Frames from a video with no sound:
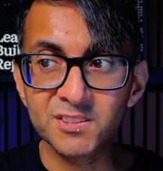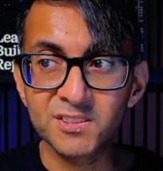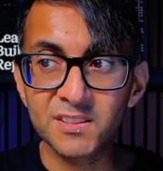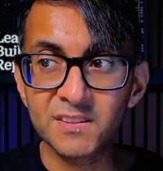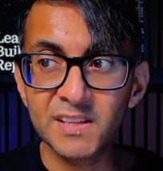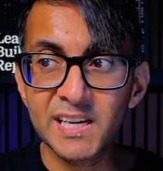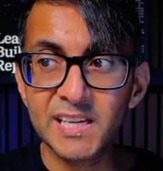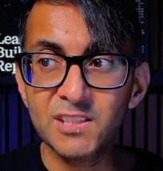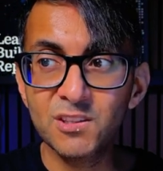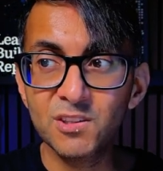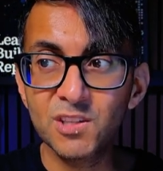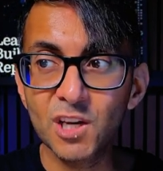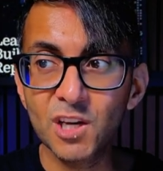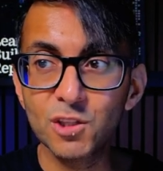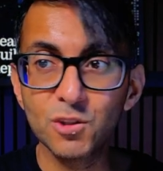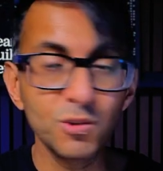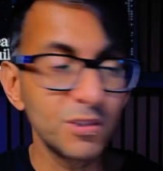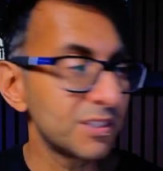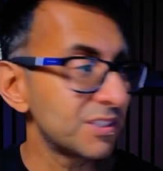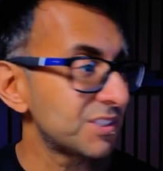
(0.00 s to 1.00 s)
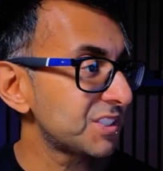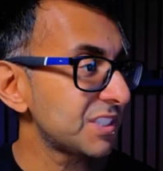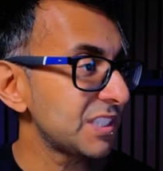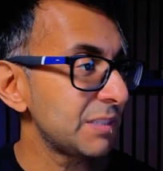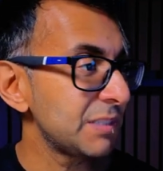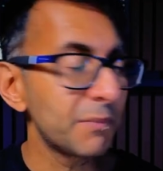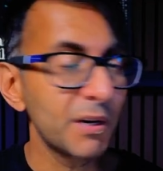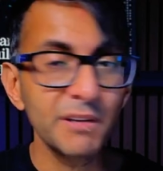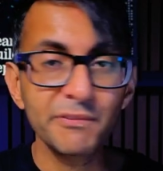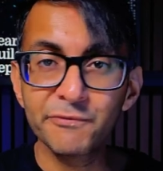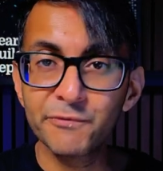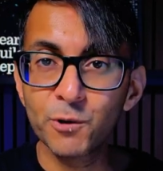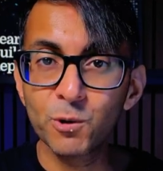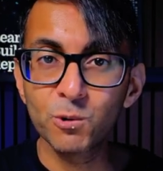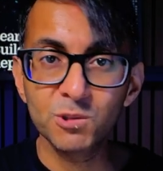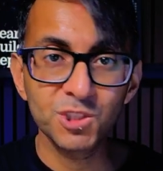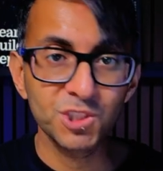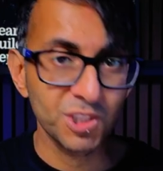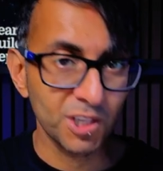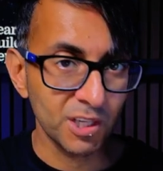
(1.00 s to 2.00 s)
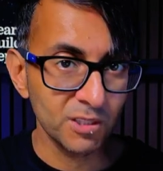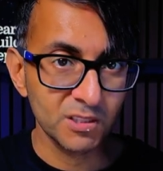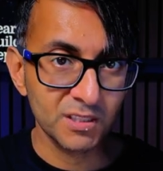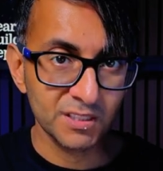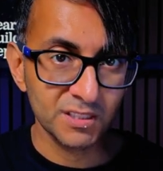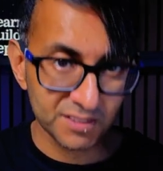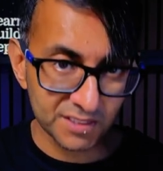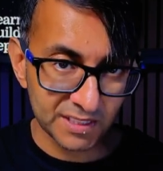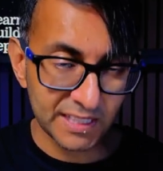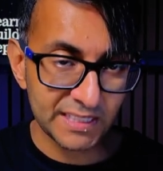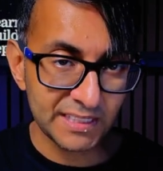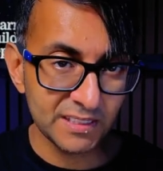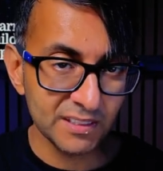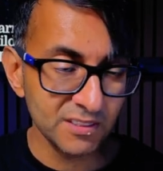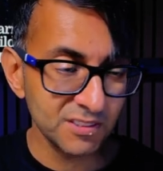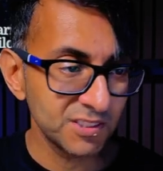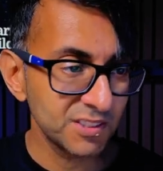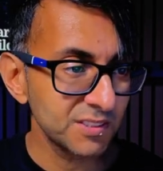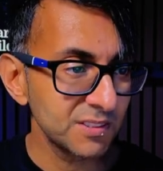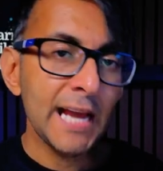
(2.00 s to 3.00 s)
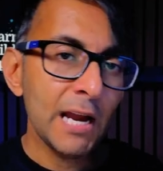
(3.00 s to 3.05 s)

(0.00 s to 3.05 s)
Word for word: So there you go, you can see my 4 child containers.